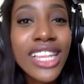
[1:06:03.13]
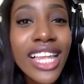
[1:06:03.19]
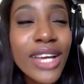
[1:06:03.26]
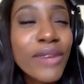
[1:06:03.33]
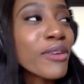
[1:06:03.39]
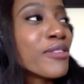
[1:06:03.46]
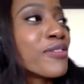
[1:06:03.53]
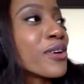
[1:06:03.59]

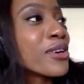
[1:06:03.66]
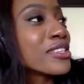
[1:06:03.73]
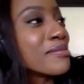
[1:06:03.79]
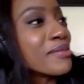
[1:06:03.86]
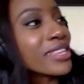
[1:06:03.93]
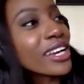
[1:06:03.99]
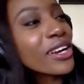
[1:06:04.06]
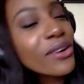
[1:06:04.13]
like referred
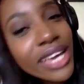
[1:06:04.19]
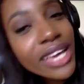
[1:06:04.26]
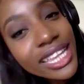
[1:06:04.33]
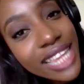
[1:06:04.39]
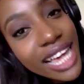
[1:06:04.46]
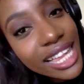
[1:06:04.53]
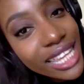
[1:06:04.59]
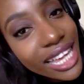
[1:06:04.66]
to me like, go
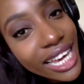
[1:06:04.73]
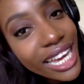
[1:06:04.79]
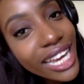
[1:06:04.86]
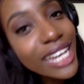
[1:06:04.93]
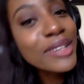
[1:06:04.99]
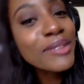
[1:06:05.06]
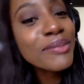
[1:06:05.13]
get that like